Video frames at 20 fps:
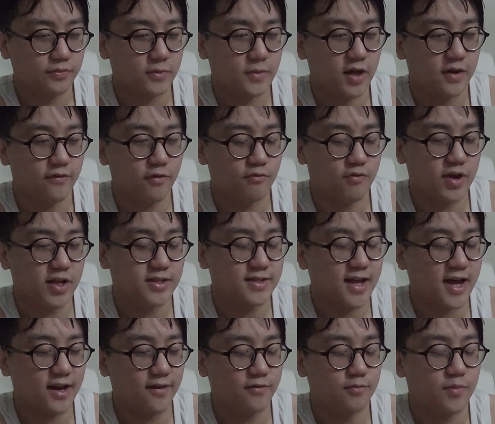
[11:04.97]
I remember
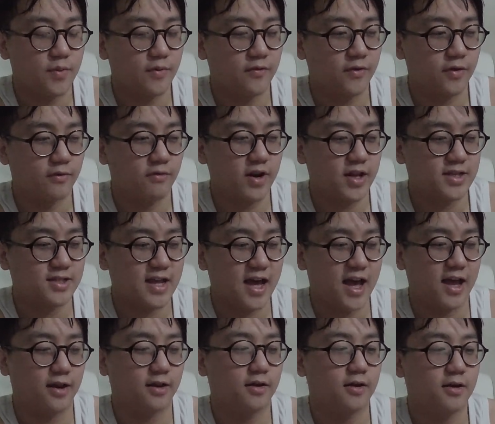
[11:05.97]
feeling really
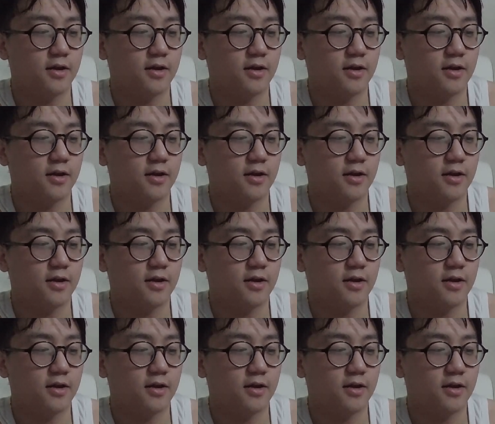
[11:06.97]
sad.